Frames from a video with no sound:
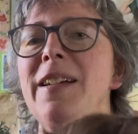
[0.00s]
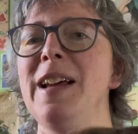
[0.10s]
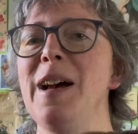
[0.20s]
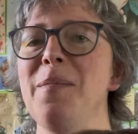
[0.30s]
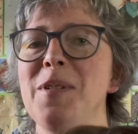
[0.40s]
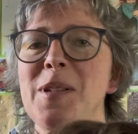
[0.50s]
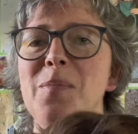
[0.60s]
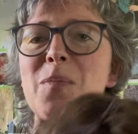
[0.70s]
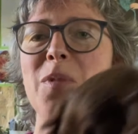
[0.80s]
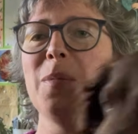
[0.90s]
I am just
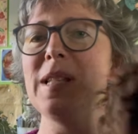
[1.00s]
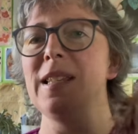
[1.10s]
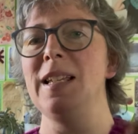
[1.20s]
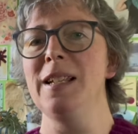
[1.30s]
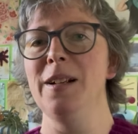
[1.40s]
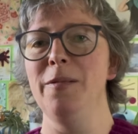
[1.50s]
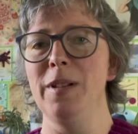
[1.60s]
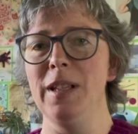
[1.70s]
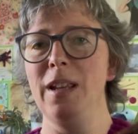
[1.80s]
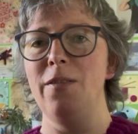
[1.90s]
moments later
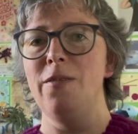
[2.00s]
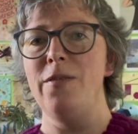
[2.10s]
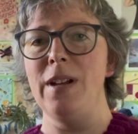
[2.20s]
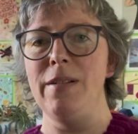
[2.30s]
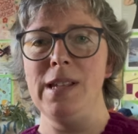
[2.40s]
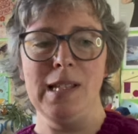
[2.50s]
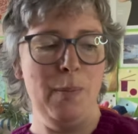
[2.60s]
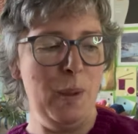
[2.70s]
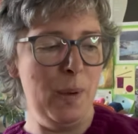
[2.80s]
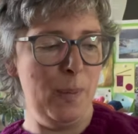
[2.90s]
with a very
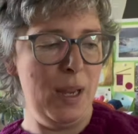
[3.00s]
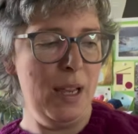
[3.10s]
sleepy puppy.